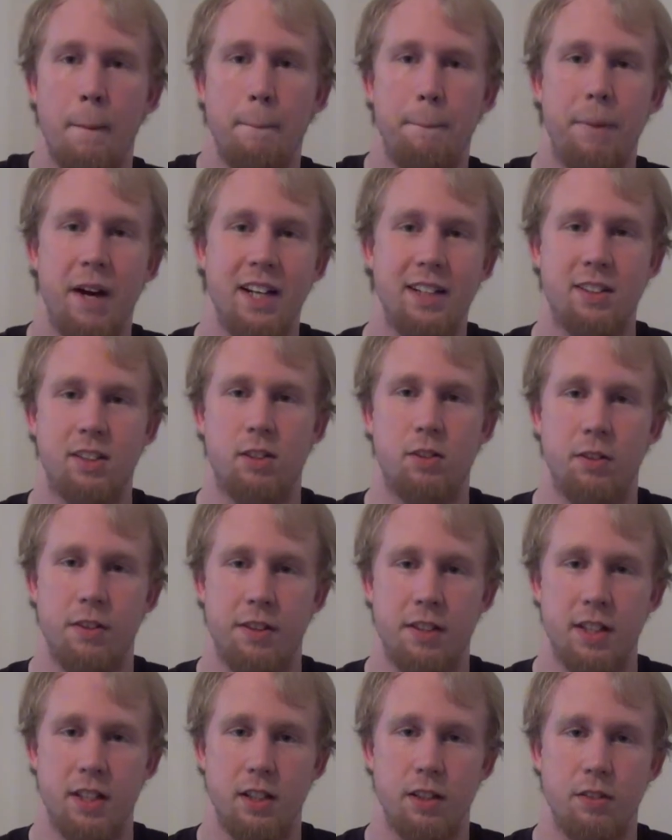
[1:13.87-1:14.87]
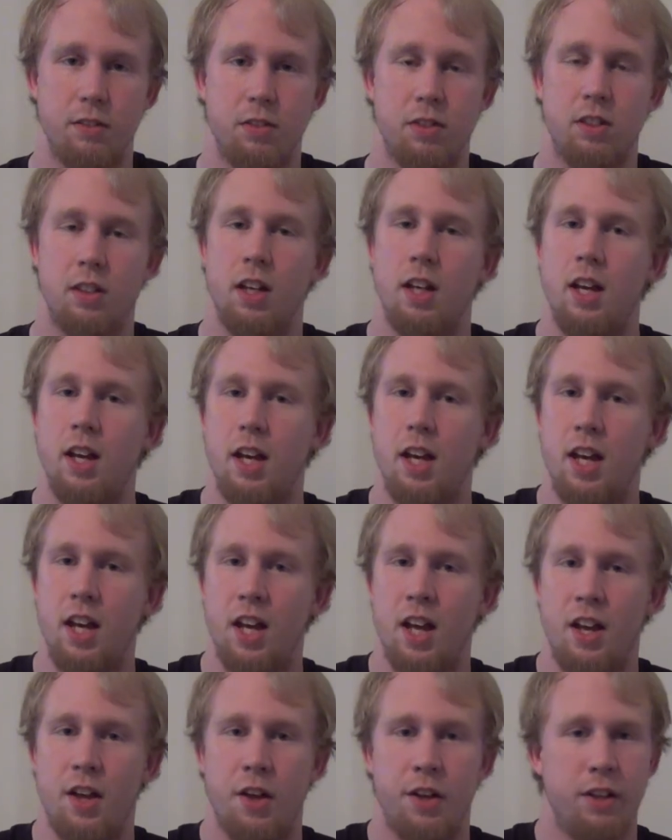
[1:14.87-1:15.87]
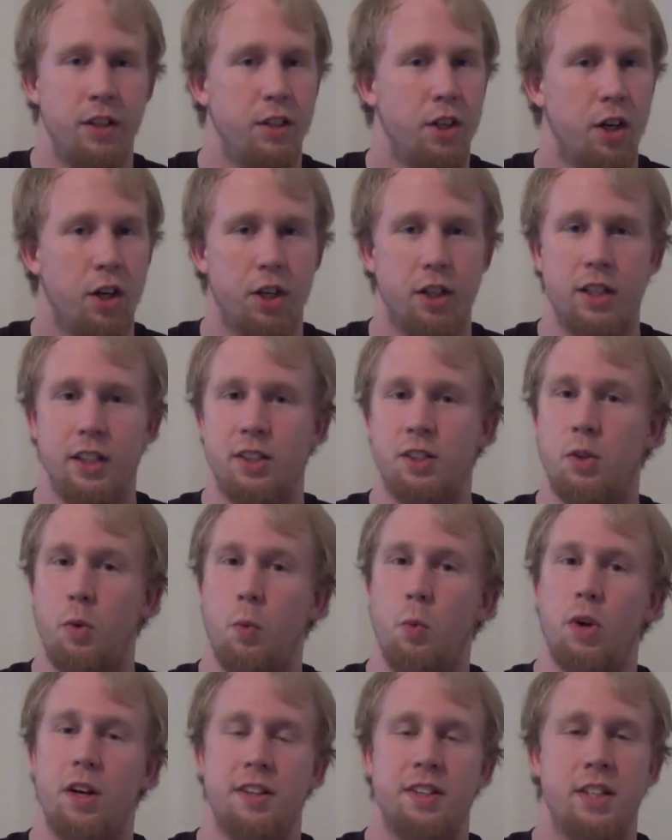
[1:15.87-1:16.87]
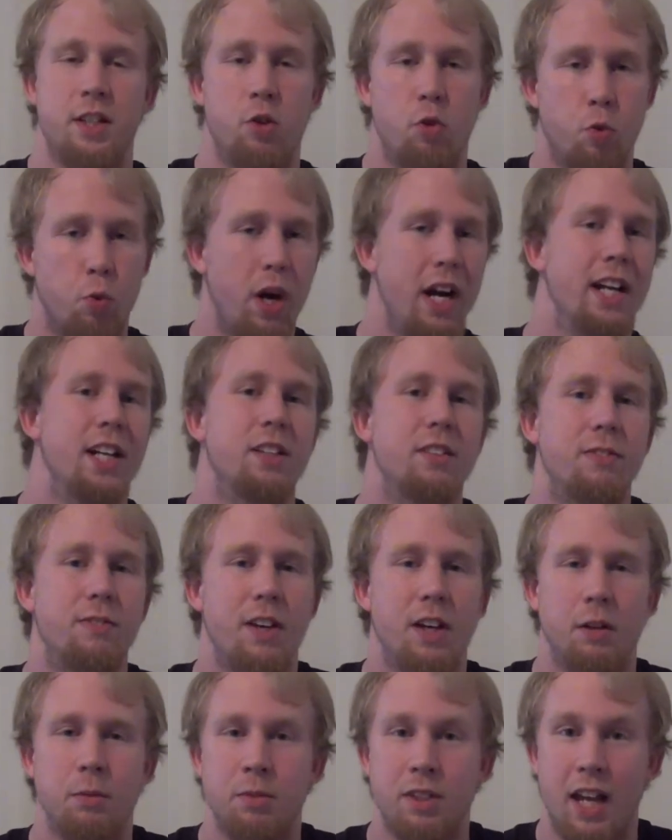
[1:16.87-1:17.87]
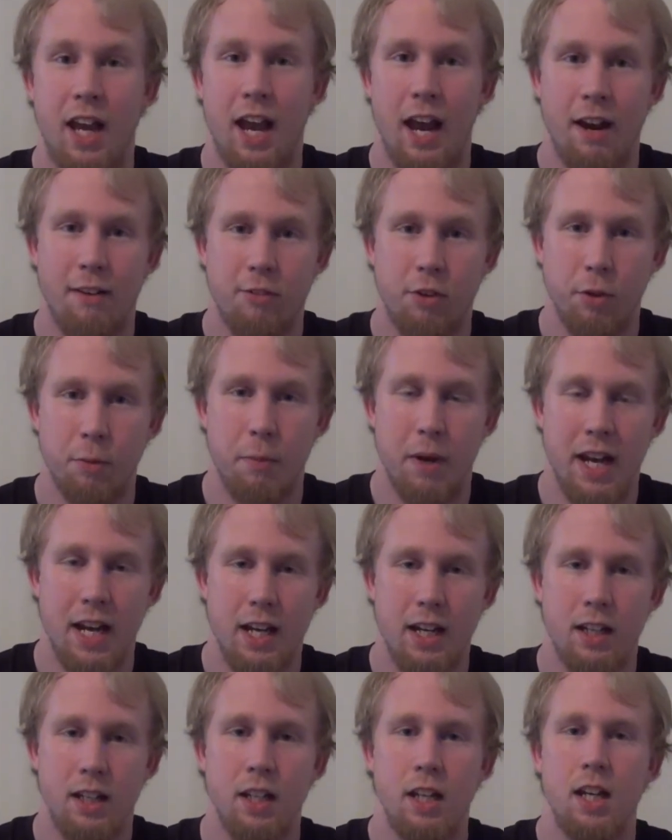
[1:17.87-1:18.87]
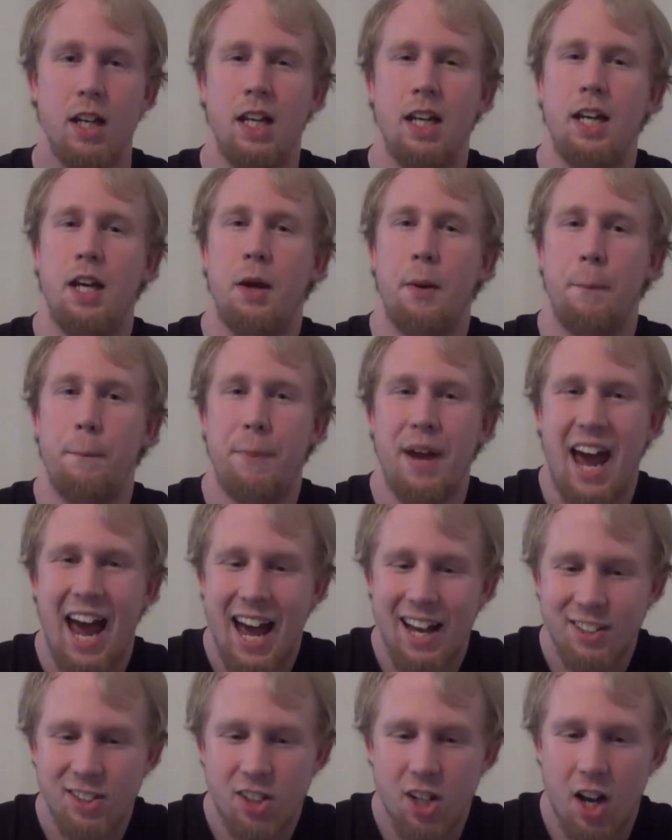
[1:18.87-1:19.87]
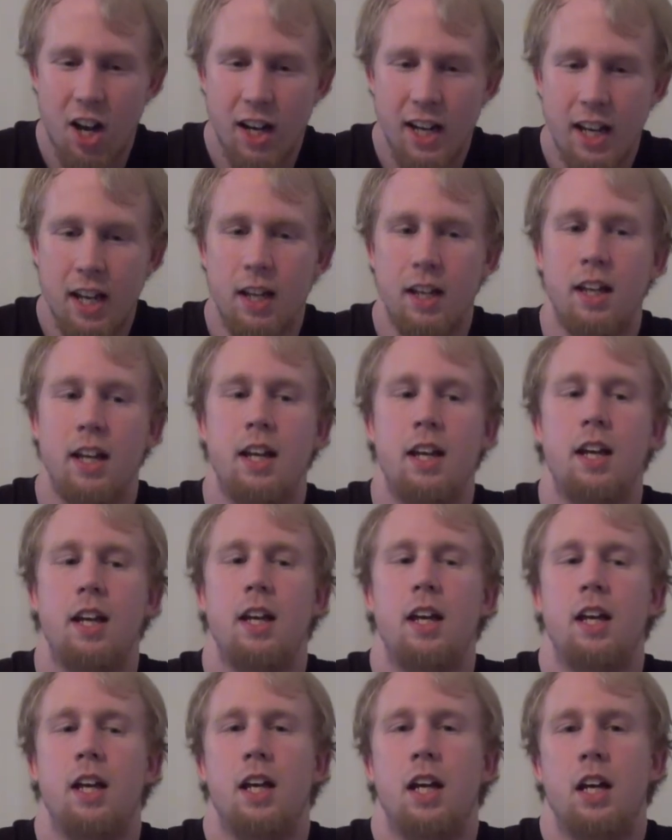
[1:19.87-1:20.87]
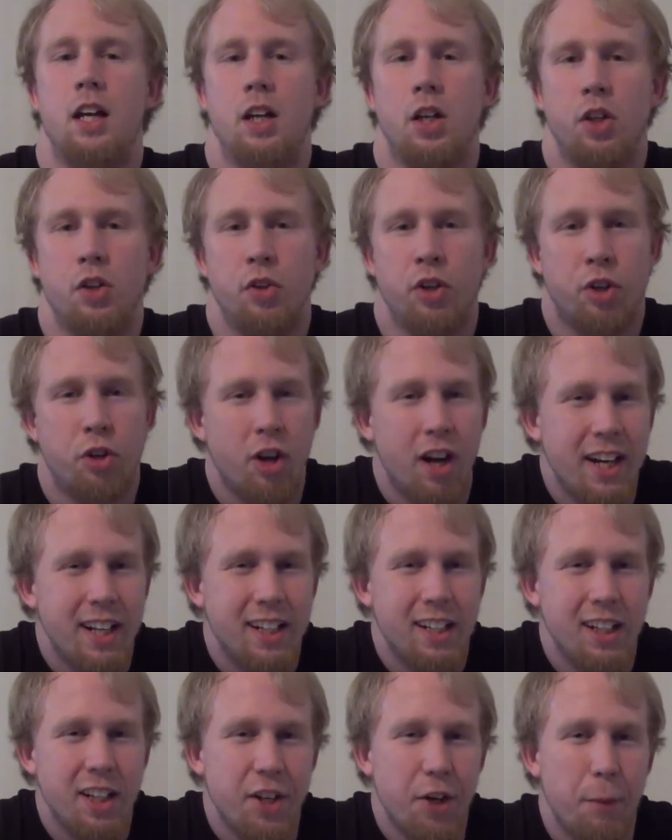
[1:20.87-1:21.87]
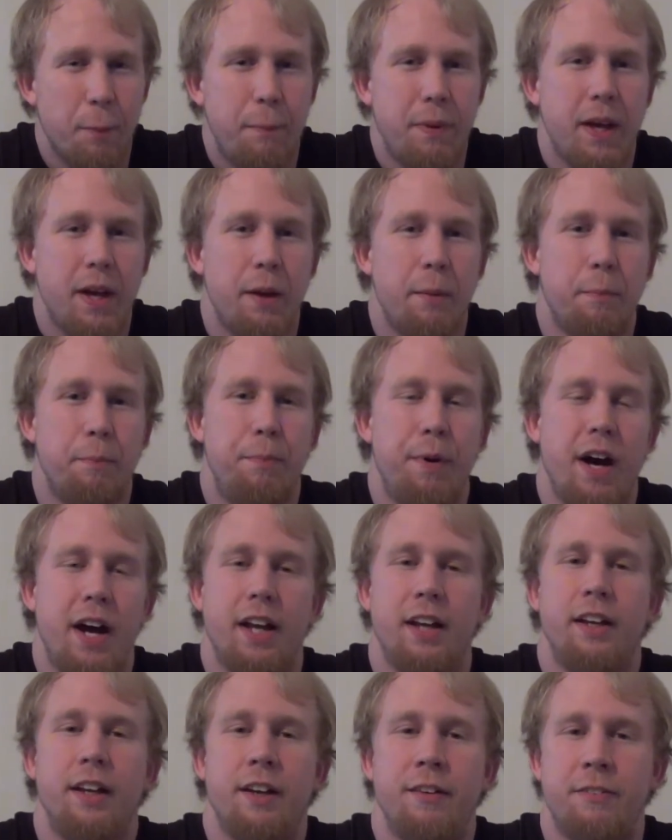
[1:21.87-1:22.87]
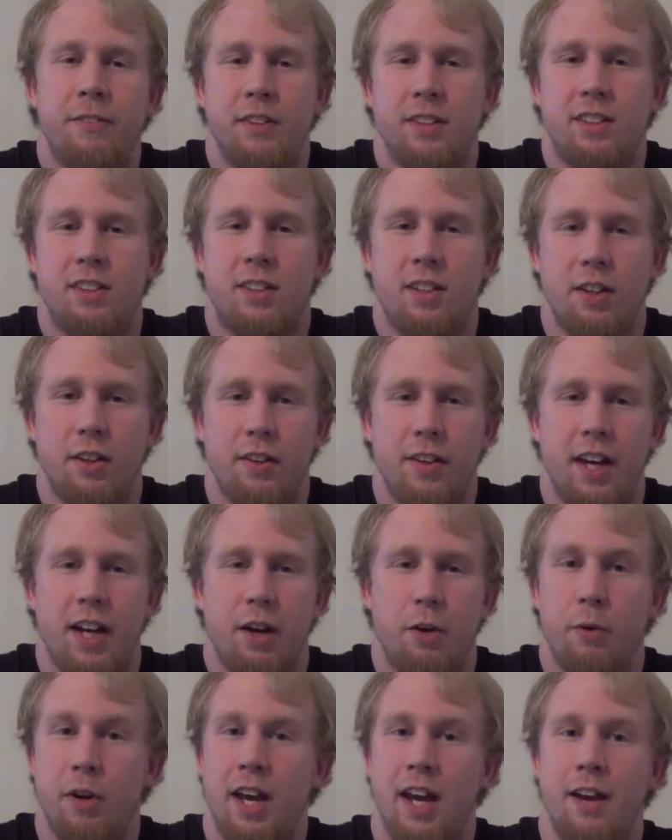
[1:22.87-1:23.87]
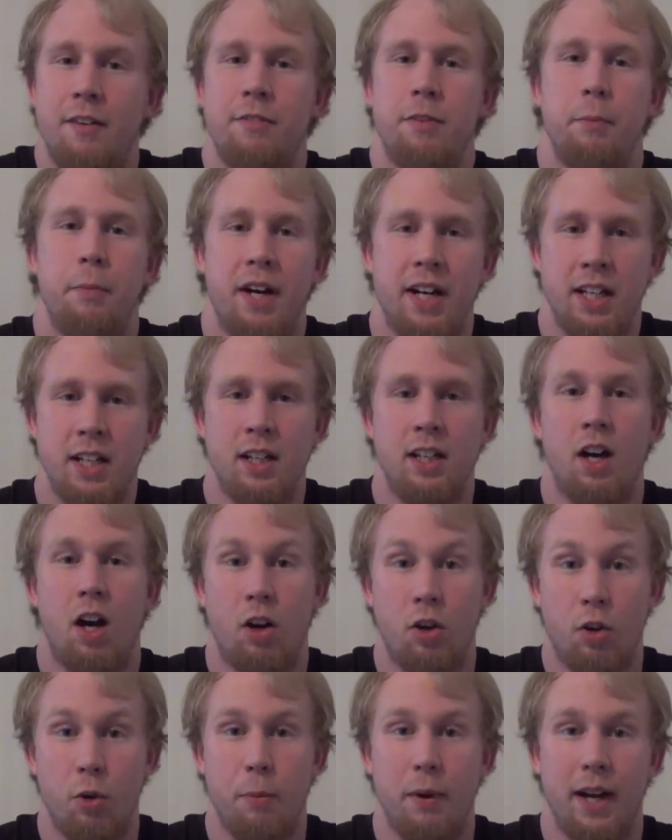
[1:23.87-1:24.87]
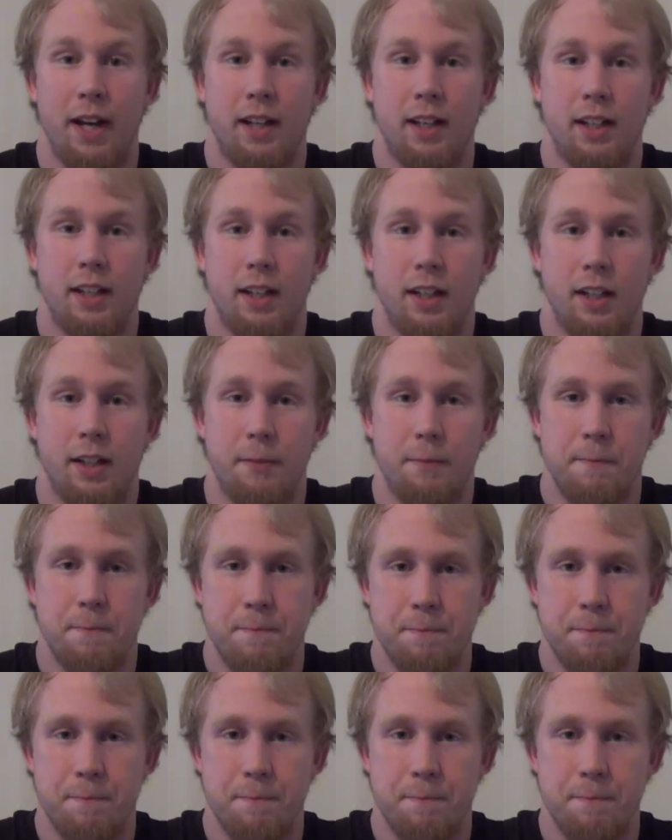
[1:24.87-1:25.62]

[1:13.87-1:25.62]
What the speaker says: Bicycle Thieves. Heard it's one of the greatest films ever made. Passed on it. Regret it a little bit, but if it's still there when I have the money, I'll go back and get it.